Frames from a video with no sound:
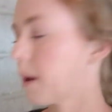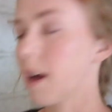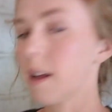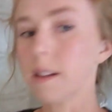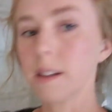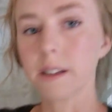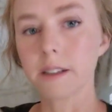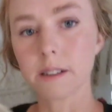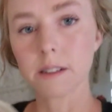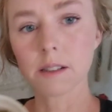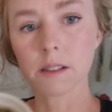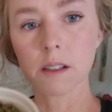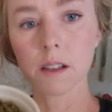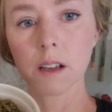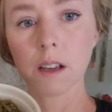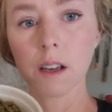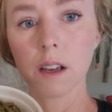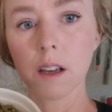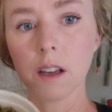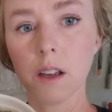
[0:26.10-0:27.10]
pellets
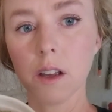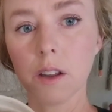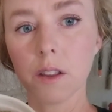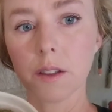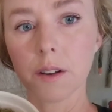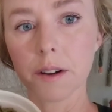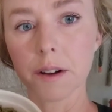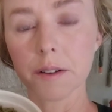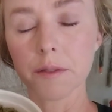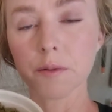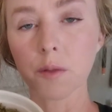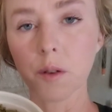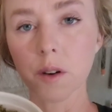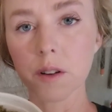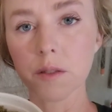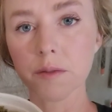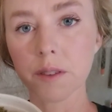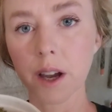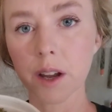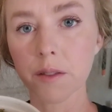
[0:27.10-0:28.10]
they're a
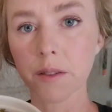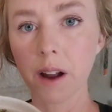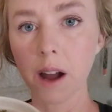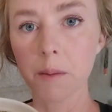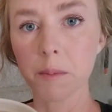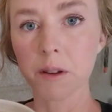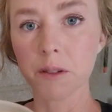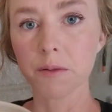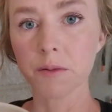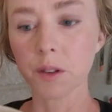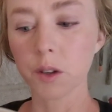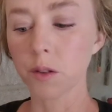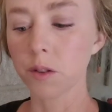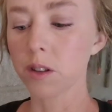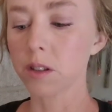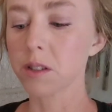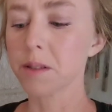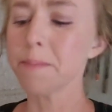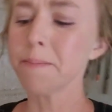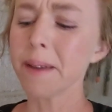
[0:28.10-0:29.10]
fortified rabbit food
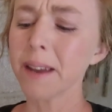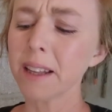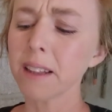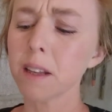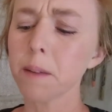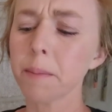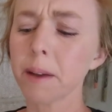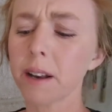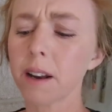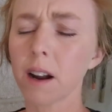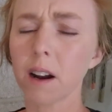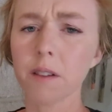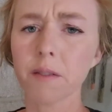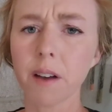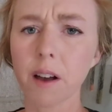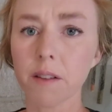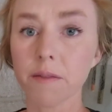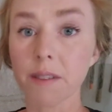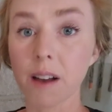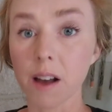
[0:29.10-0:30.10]
that's mainly made out of
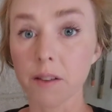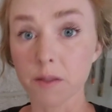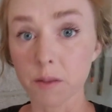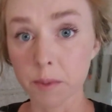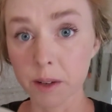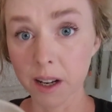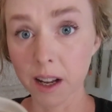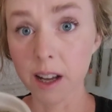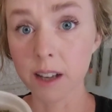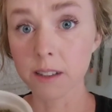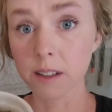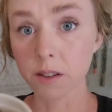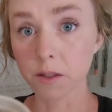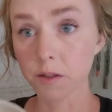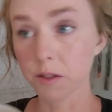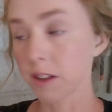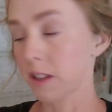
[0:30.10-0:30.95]
alfalfa, but it has other